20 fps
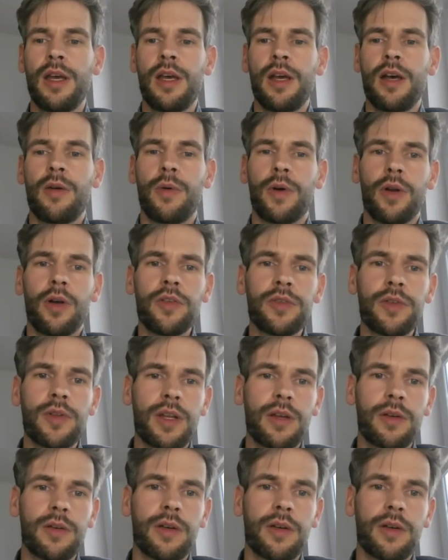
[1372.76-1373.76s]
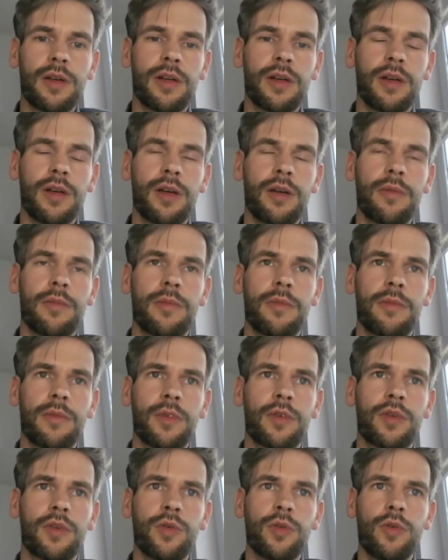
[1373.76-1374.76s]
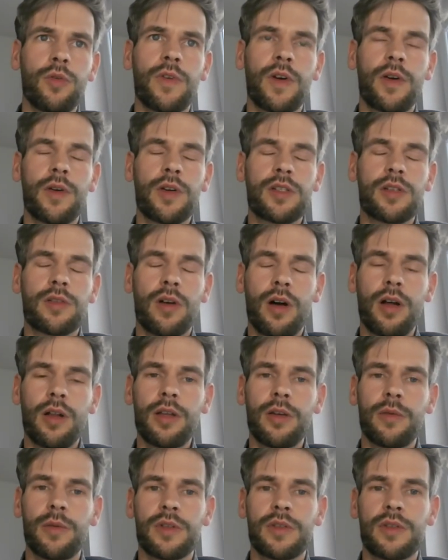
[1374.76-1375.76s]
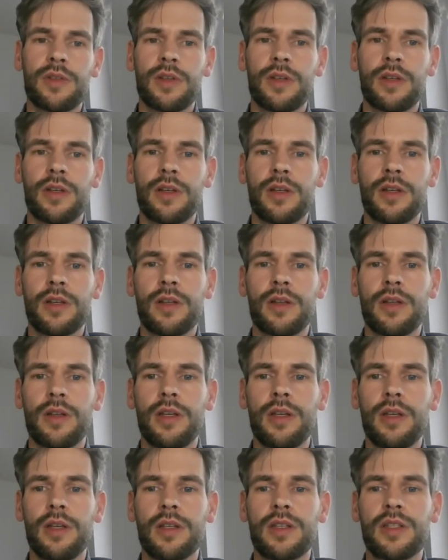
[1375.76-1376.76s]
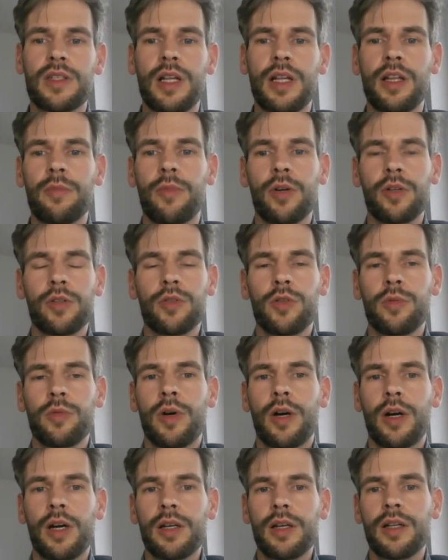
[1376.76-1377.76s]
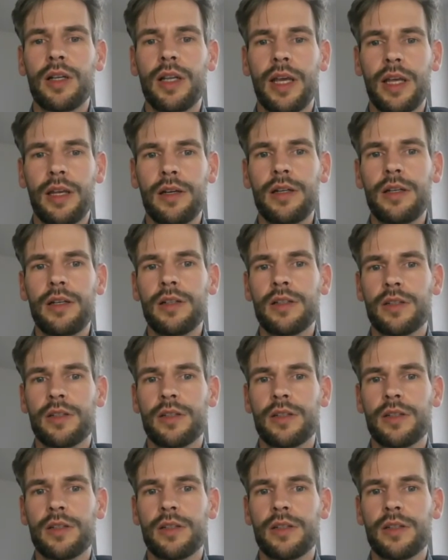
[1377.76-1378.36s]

What also then grew very strongly was the cell and module part later.